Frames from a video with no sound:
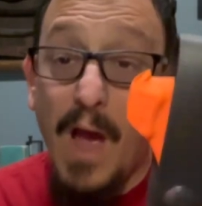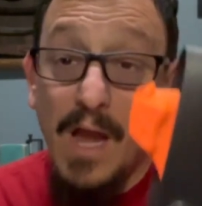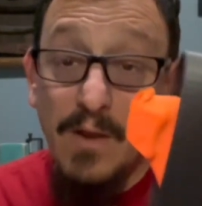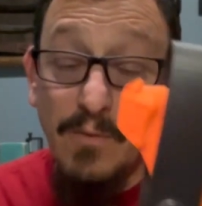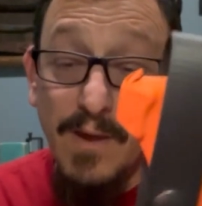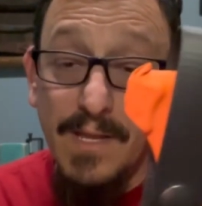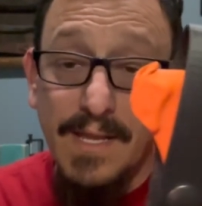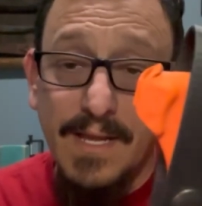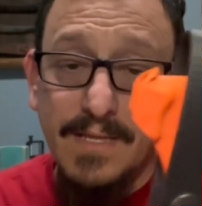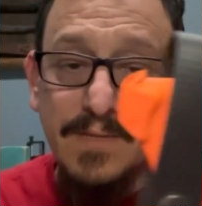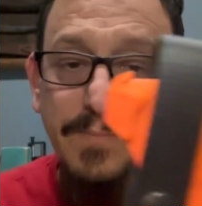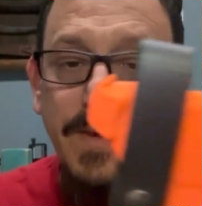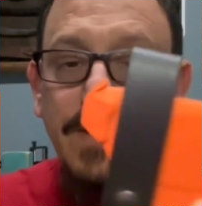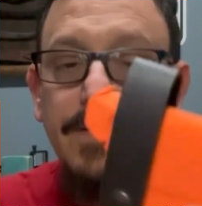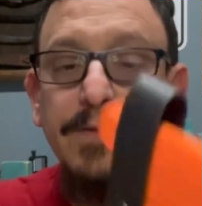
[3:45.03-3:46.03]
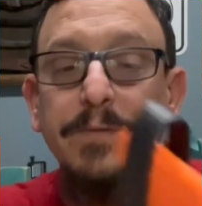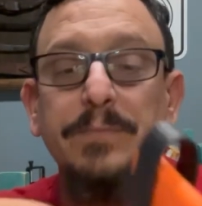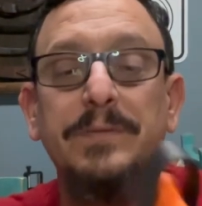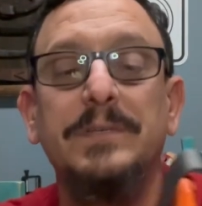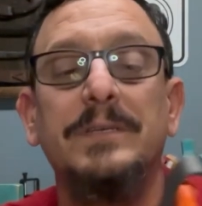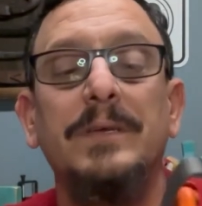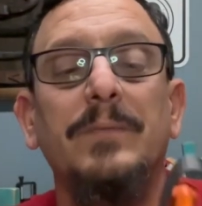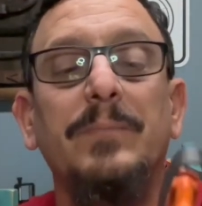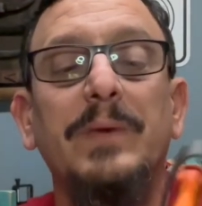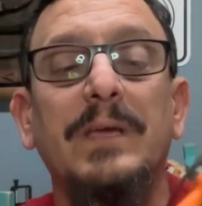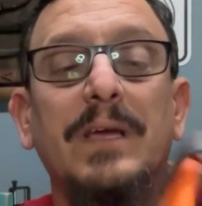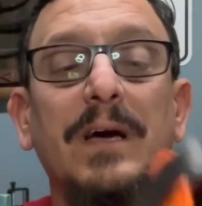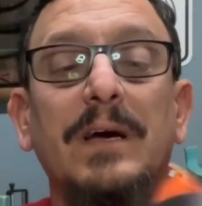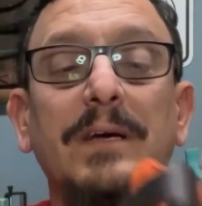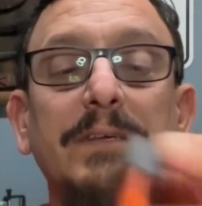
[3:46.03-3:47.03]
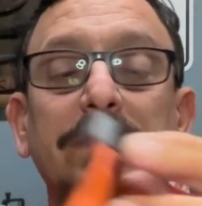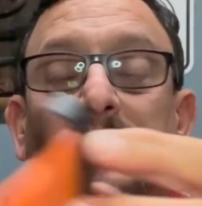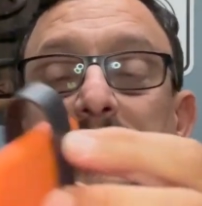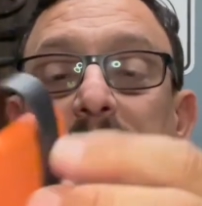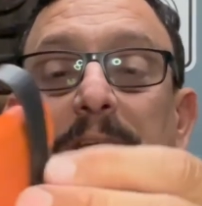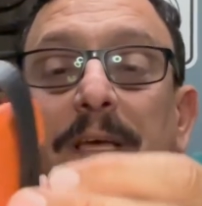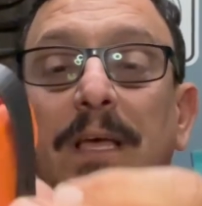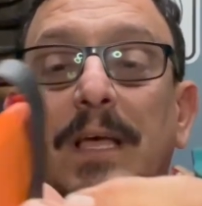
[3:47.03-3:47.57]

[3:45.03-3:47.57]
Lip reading: do I like the belt loops? Because